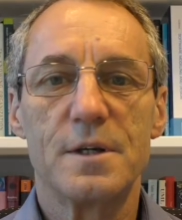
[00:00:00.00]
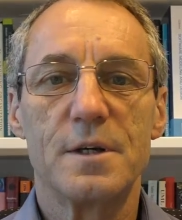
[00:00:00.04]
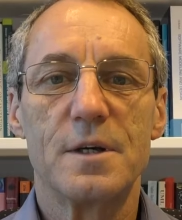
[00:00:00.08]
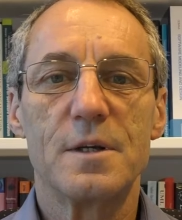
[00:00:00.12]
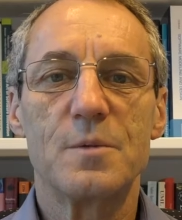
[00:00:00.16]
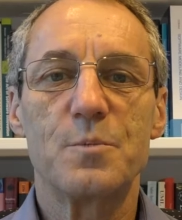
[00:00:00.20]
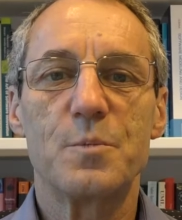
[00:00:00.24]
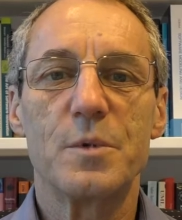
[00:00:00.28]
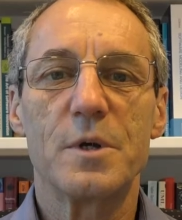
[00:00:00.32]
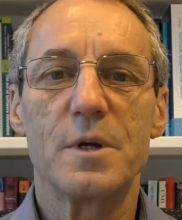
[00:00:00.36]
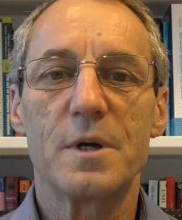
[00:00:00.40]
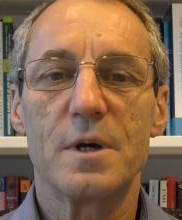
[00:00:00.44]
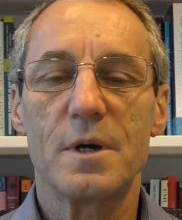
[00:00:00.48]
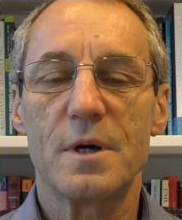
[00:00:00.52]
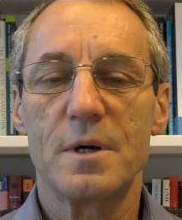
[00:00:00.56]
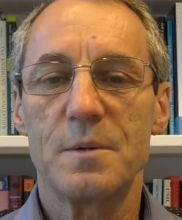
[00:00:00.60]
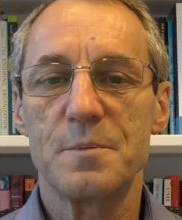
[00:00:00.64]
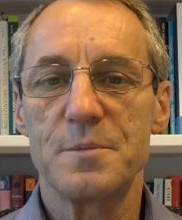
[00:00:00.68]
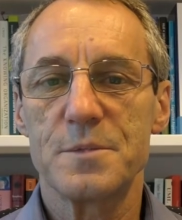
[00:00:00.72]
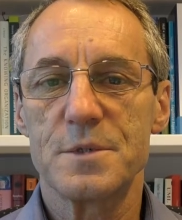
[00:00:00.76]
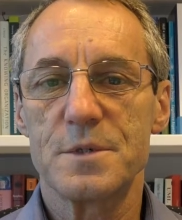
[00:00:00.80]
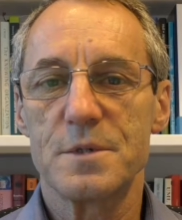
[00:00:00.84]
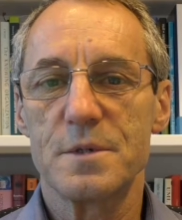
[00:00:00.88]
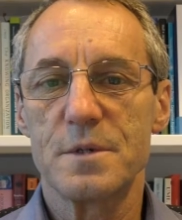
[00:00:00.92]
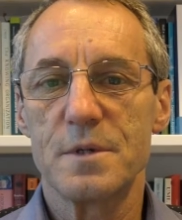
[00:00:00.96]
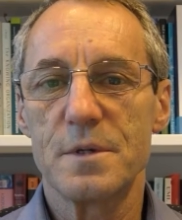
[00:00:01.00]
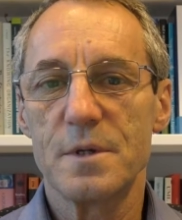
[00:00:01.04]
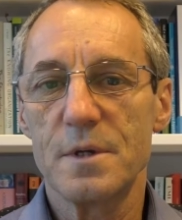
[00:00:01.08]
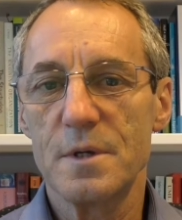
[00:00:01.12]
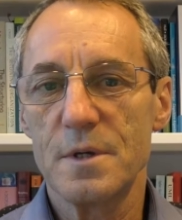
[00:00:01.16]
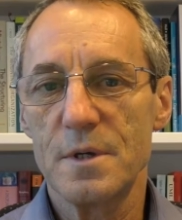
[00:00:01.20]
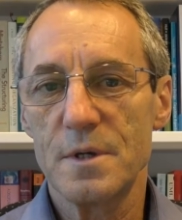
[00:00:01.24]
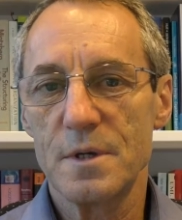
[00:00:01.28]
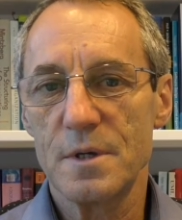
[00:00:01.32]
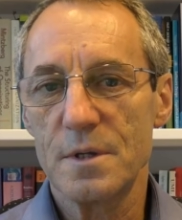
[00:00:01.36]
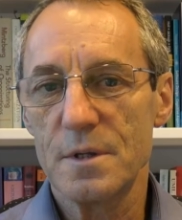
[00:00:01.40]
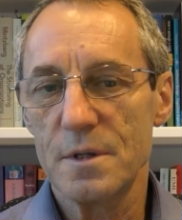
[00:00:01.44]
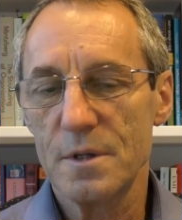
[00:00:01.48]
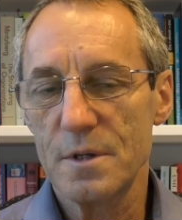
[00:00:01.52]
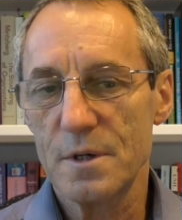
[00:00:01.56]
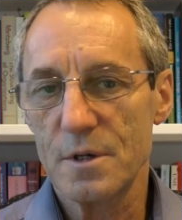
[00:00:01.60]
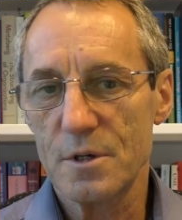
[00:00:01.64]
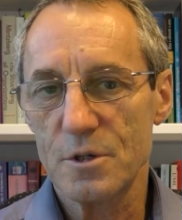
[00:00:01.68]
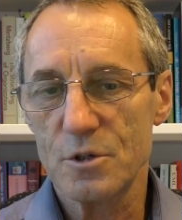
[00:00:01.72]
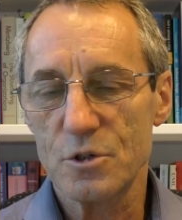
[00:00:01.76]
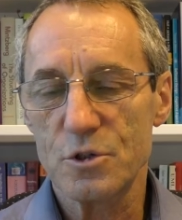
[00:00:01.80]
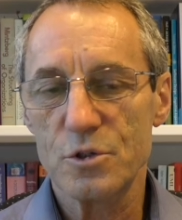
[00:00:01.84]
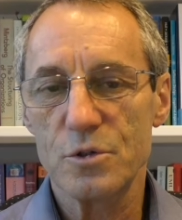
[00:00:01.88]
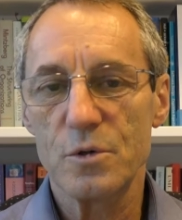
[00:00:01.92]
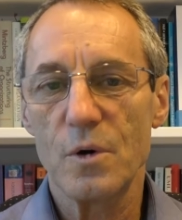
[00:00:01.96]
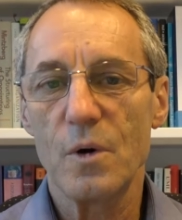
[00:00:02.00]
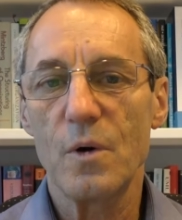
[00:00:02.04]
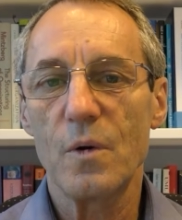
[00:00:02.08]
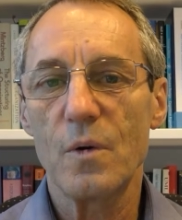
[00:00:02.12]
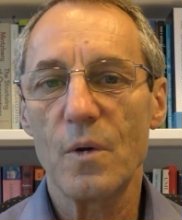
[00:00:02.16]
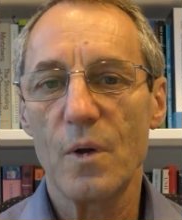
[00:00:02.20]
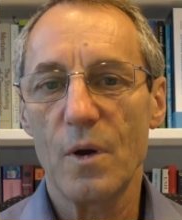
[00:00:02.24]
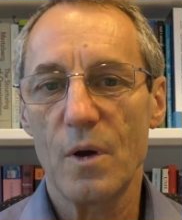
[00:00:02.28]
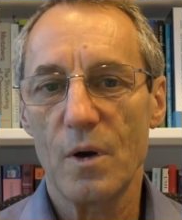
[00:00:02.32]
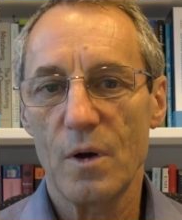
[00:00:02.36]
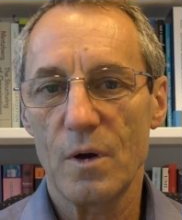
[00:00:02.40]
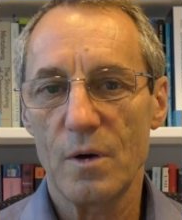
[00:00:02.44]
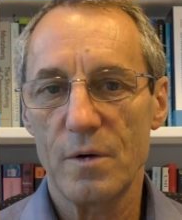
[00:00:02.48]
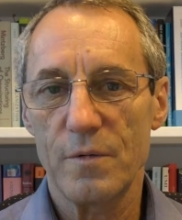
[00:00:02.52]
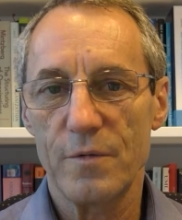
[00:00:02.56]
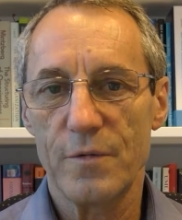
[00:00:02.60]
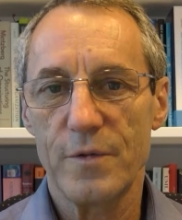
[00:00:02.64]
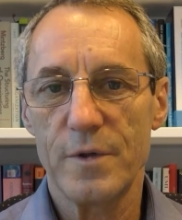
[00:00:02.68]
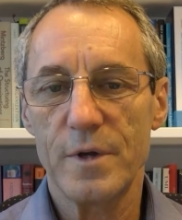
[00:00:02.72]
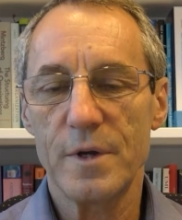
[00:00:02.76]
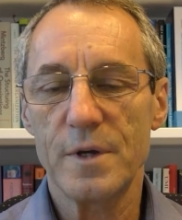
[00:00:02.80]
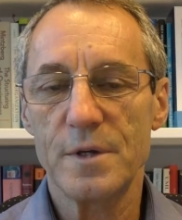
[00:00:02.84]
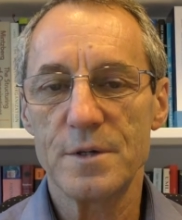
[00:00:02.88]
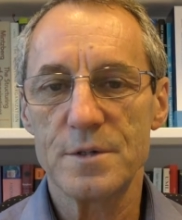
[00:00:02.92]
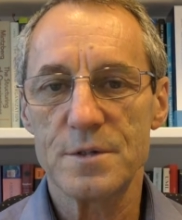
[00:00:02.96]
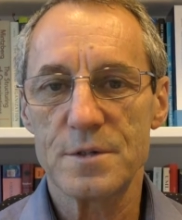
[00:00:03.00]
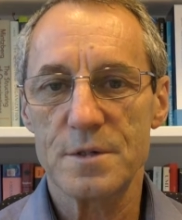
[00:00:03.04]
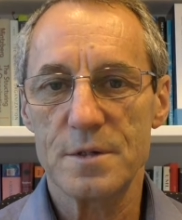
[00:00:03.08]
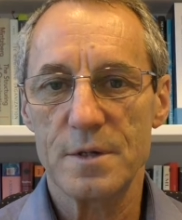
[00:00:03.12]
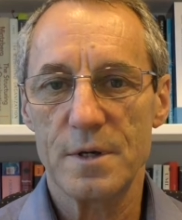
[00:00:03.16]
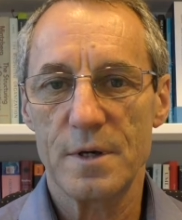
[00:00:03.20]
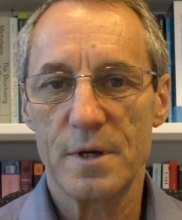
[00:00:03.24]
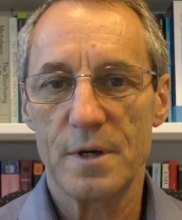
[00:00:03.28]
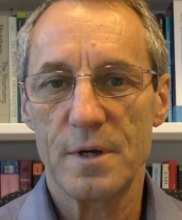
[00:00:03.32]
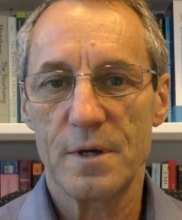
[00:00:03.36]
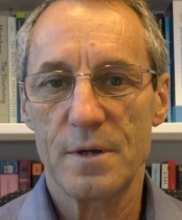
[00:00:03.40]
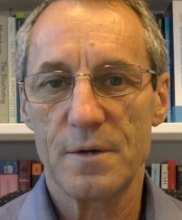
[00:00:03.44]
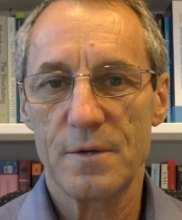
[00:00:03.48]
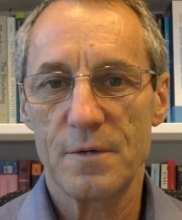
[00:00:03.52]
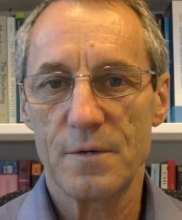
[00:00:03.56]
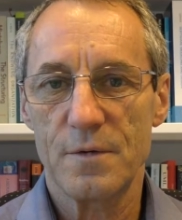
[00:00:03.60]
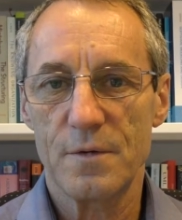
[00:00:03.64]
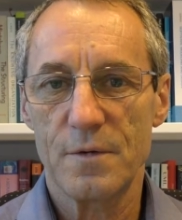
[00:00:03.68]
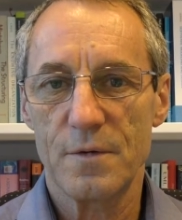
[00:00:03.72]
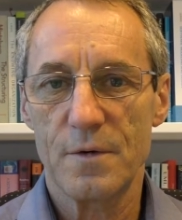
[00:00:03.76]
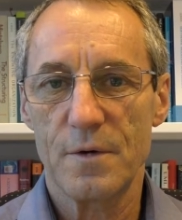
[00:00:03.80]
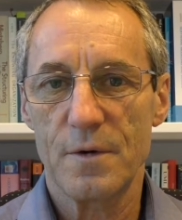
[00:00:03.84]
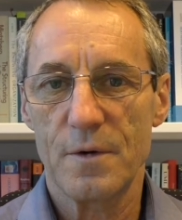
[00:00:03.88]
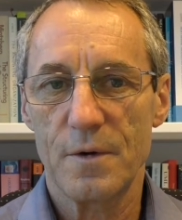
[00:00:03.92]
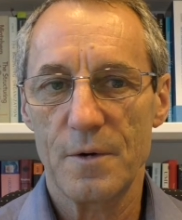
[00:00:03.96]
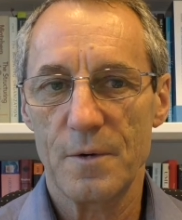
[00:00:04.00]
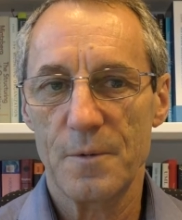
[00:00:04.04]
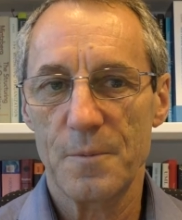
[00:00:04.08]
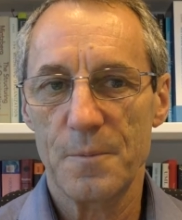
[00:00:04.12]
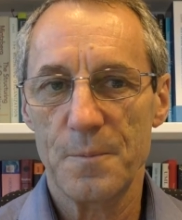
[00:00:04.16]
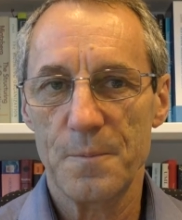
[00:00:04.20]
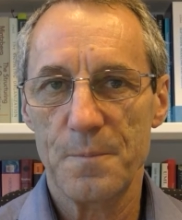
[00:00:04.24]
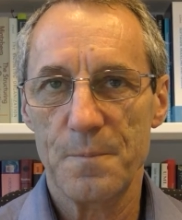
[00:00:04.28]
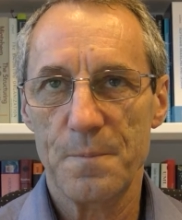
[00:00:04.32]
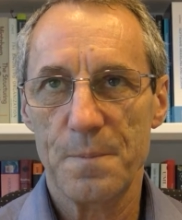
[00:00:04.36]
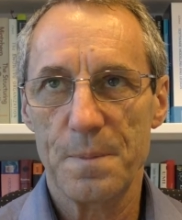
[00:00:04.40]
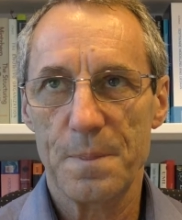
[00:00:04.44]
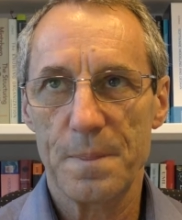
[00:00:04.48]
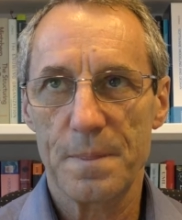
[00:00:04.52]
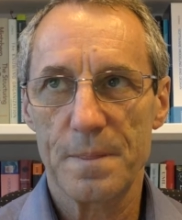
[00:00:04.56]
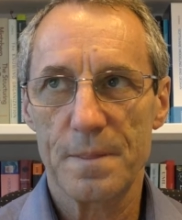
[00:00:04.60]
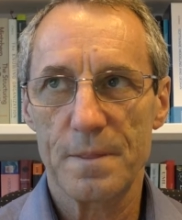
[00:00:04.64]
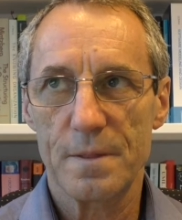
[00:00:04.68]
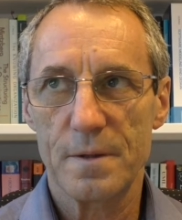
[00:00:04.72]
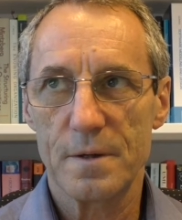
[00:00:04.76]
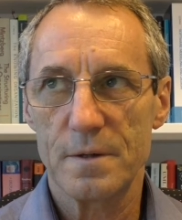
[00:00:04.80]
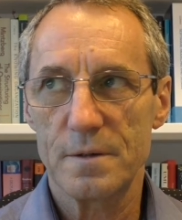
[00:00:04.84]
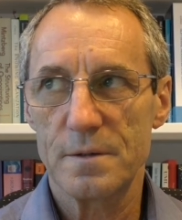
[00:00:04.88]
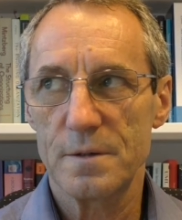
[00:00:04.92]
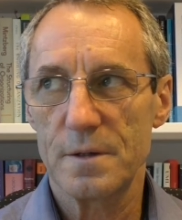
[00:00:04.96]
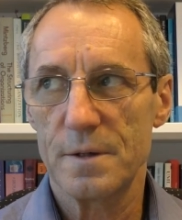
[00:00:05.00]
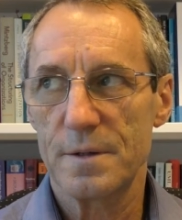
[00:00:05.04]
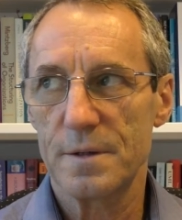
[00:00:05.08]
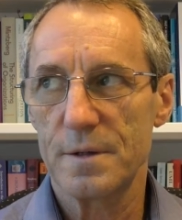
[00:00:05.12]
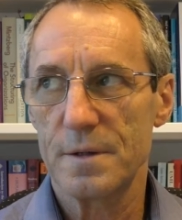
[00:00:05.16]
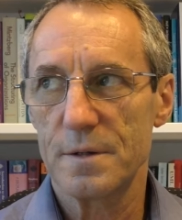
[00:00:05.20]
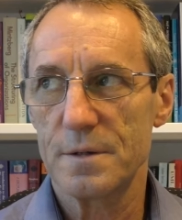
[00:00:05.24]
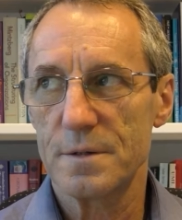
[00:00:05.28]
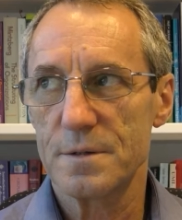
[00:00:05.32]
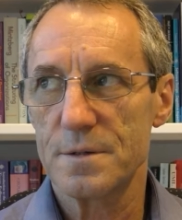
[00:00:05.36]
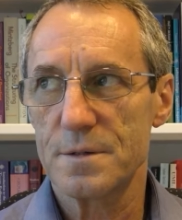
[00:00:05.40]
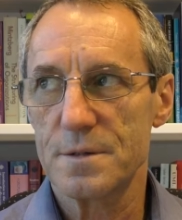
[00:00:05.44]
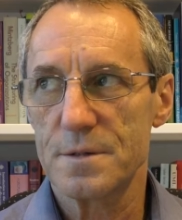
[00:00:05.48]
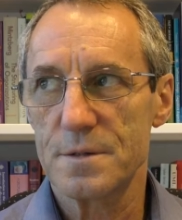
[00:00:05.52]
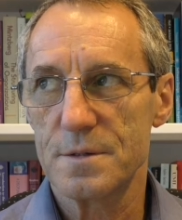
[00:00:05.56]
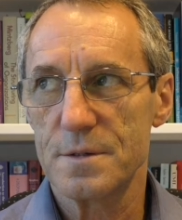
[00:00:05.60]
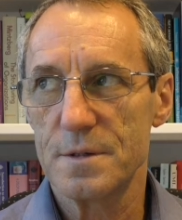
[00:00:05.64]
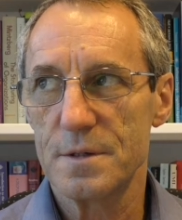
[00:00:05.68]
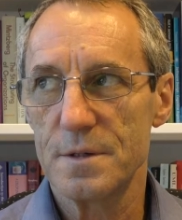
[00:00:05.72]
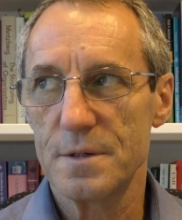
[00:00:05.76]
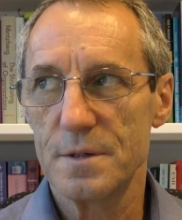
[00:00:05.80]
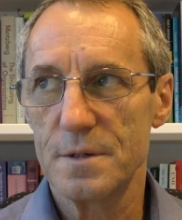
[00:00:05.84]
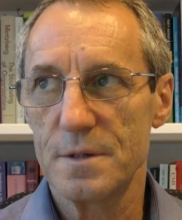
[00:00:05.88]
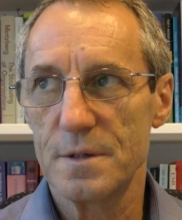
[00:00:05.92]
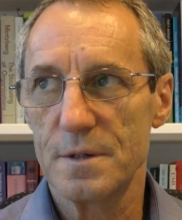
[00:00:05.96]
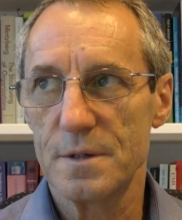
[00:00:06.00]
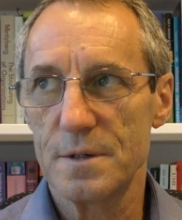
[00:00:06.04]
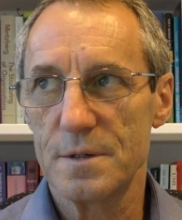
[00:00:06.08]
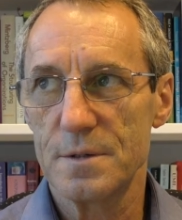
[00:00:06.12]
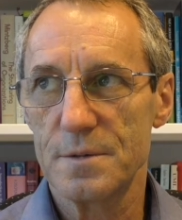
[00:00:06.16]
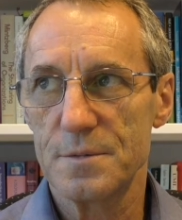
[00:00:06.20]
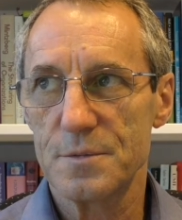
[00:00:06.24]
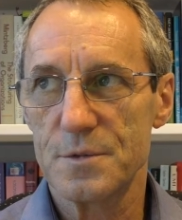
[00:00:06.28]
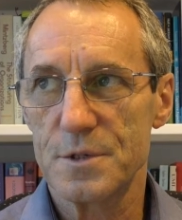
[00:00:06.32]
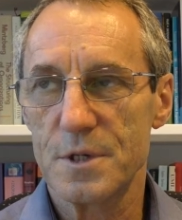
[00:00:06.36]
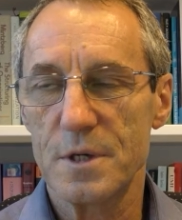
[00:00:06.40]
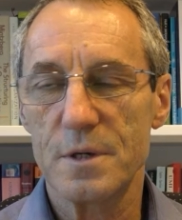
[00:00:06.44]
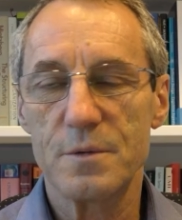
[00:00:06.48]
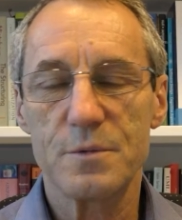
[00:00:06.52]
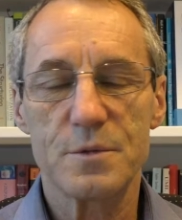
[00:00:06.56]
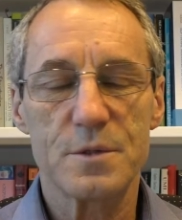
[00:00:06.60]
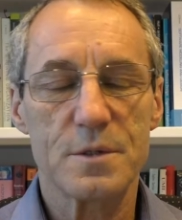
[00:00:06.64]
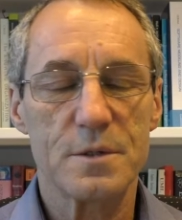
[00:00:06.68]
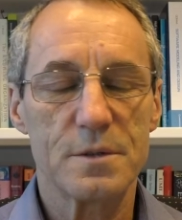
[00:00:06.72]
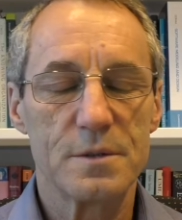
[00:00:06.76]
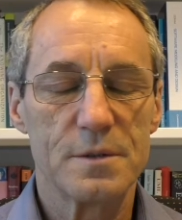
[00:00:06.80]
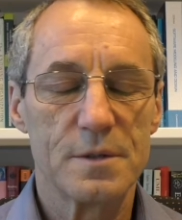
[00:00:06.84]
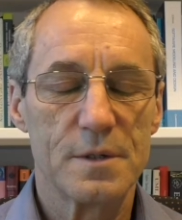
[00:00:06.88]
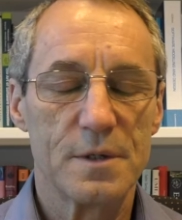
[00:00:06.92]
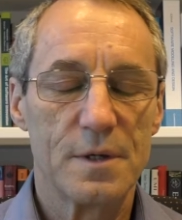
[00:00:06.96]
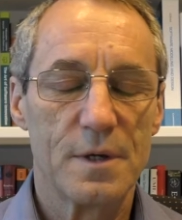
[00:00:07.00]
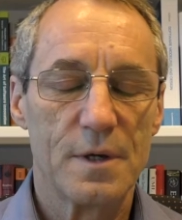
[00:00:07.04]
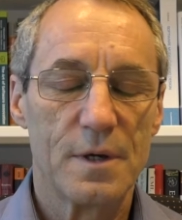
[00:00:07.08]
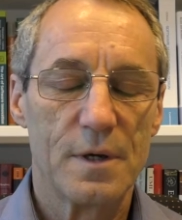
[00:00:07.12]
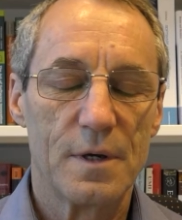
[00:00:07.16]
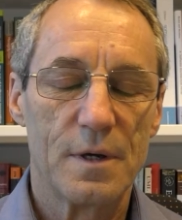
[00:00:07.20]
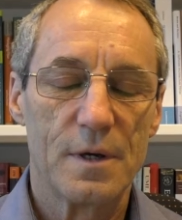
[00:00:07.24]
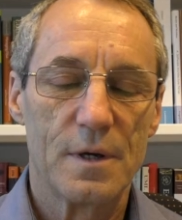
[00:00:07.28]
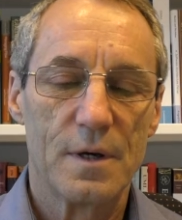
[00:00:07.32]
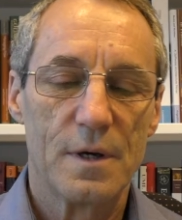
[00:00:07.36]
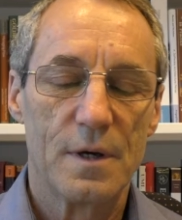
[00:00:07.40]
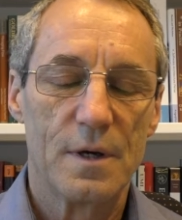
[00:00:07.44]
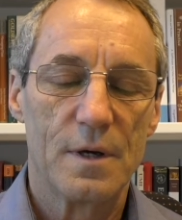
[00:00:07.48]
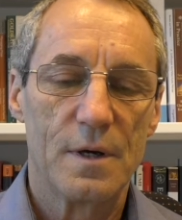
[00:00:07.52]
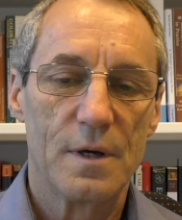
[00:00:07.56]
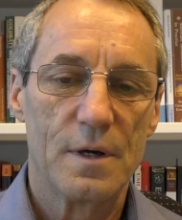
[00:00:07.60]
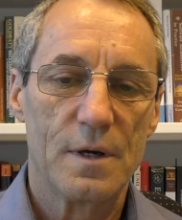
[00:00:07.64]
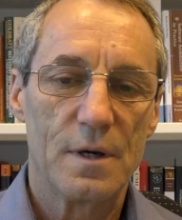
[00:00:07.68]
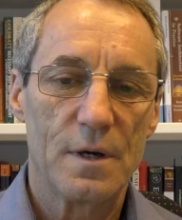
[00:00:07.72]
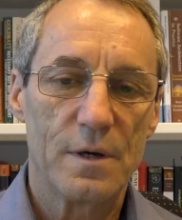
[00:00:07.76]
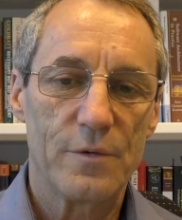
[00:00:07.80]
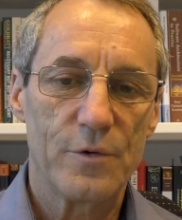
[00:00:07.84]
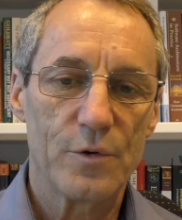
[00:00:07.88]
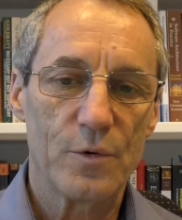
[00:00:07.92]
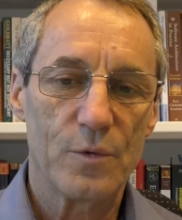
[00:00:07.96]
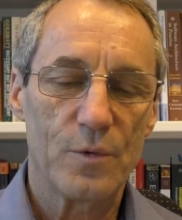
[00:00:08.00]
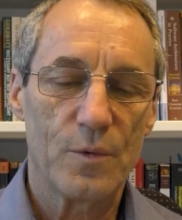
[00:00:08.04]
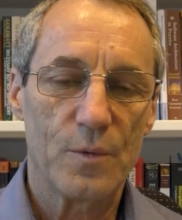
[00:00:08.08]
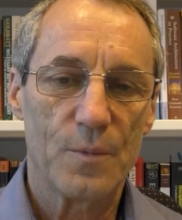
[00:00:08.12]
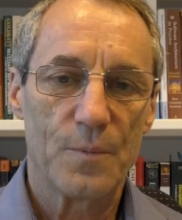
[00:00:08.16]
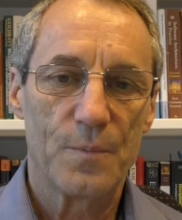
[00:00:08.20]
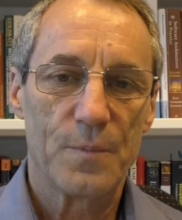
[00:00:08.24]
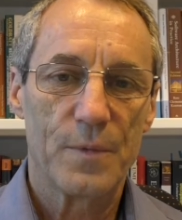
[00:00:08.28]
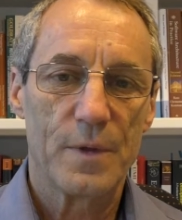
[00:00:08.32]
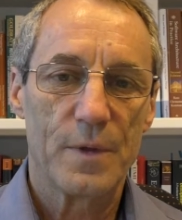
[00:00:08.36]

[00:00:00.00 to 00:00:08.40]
It becomes the controller of things, and I think it's the sequencer of it all.